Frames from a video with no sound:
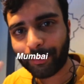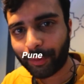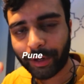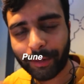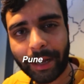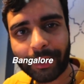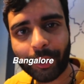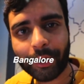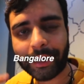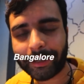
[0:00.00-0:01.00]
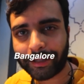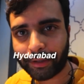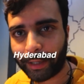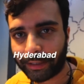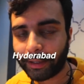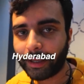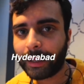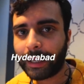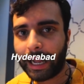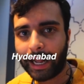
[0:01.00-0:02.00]
Pune, Bangalore and Hyderabad.
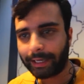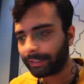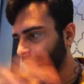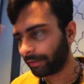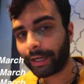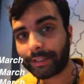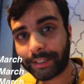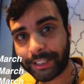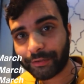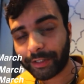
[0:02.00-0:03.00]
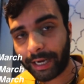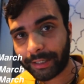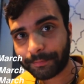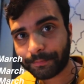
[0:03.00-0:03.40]
And here are the dates for that.